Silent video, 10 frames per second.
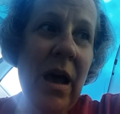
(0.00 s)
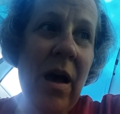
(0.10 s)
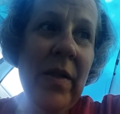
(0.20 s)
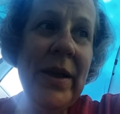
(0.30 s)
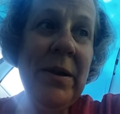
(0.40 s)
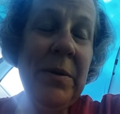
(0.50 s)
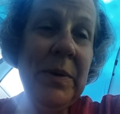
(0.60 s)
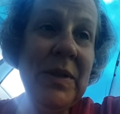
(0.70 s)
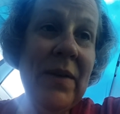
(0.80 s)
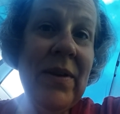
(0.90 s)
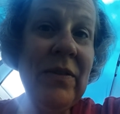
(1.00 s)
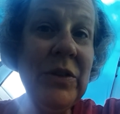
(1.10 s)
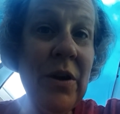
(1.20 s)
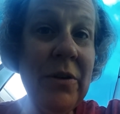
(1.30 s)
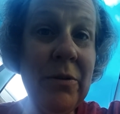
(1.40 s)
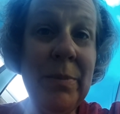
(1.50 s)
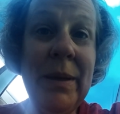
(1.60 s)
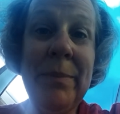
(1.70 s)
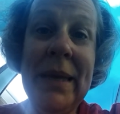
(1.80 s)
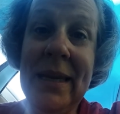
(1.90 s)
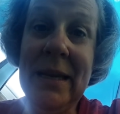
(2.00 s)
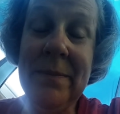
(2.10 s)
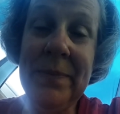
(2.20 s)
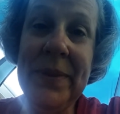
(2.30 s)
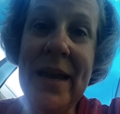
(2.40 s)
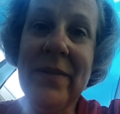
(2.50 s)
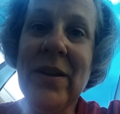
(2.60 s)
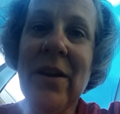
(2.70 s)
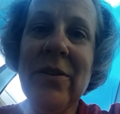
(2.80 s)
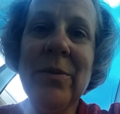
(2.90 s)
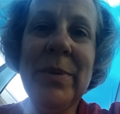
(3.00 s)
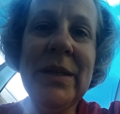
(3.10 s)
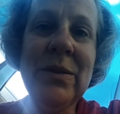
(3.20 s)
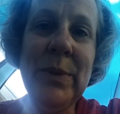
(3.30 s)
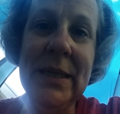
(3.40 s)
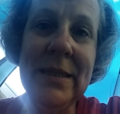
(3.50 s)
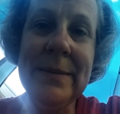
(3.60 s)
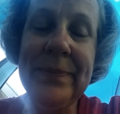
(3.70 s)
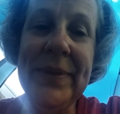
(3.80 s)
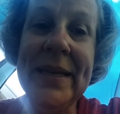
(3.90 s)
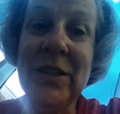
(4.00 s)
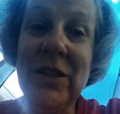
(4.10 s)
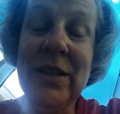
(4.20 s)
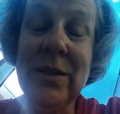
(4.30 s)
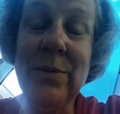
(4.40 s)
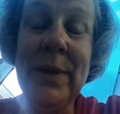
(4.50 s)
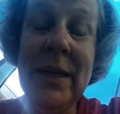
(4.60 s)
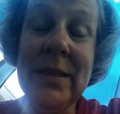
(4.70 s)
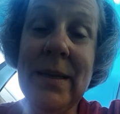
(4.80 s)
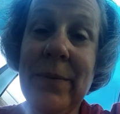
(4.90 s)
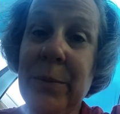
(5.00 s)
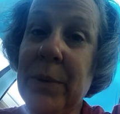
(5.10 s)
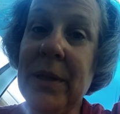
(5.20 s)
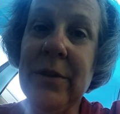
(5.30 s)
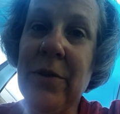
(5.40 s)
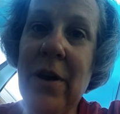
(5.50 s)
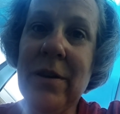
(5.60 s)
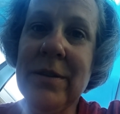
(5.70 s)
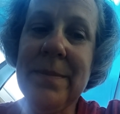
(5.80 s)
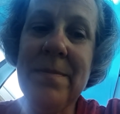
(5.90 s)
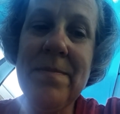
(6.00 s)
all I know is I've never taught her to be mean. I've taught her to be sweet. And she is sweet except for with other dogs.